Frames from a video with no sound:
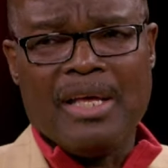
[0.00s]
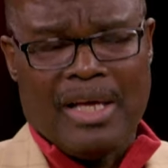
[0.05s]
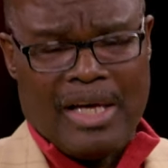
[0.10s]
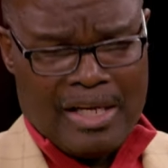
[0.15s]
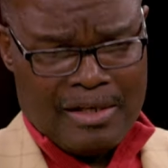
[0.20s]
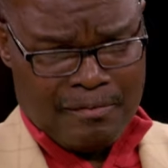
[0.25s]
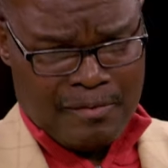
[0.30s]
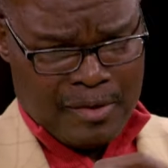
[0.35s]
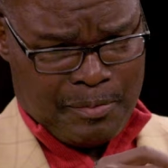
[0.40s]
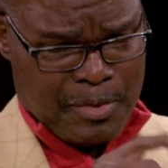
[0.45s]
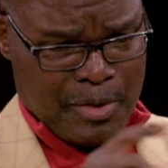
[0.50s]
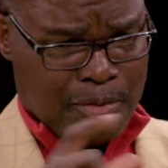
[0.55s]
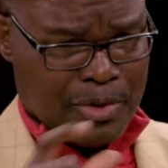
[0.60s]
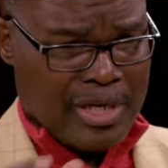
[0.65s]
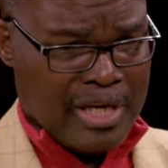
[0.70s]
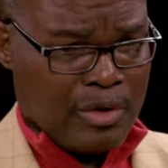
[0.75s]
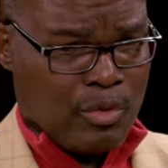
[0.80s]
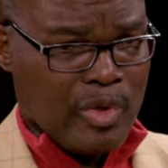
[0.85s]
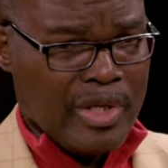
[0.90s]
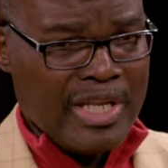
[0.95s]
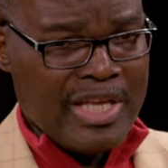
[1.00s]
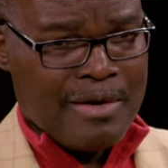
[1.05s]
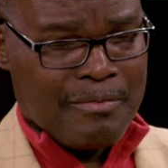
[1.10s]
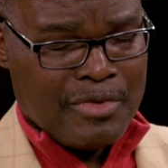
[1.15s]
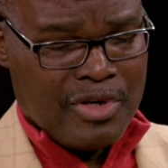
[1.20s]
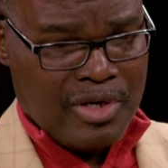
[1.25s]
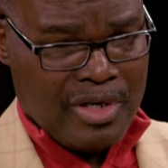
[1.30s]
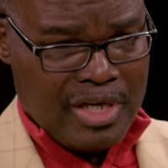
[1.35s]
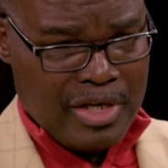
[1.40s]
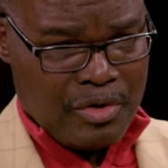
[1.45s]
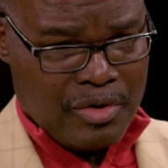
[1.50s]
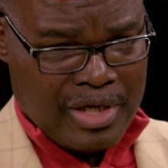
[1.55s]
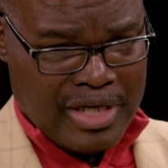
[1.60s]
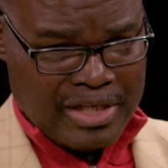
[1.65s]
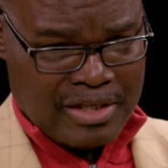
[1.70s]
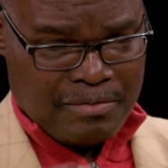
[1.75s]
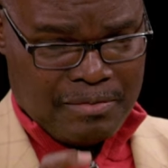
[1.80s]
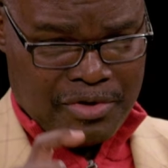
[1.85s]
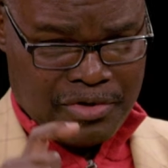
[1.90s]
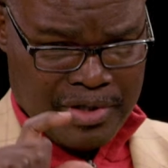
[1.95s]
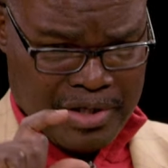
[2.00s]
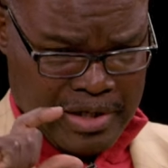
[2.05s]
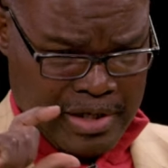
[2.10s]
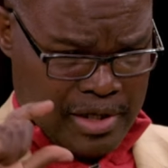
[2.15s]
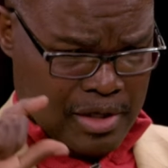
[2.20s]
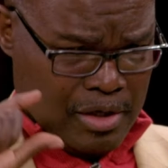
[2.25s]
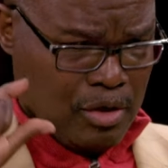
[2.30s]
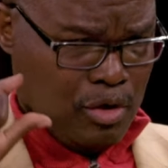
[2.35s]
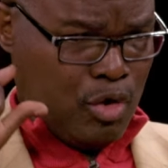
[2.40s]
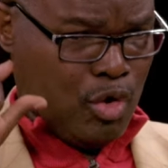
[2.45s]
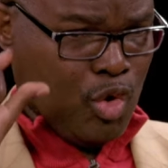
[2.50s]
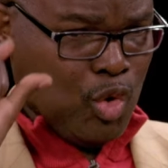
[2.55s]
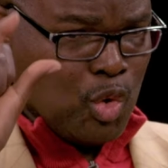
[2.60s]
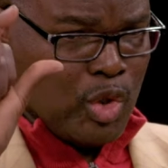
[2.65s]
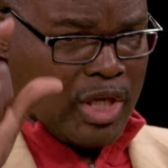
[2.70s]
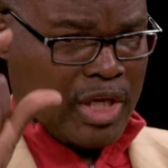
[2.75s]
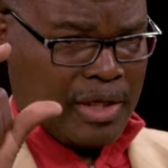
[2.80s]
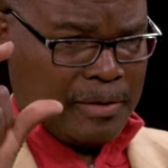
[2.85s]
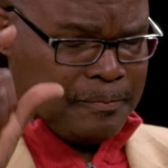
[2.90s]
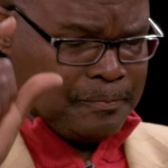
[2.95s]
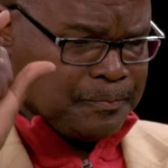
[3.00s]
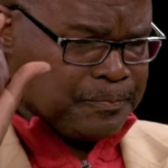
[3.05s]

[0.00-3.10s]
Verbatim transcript: And people like William Leo Hansberry looking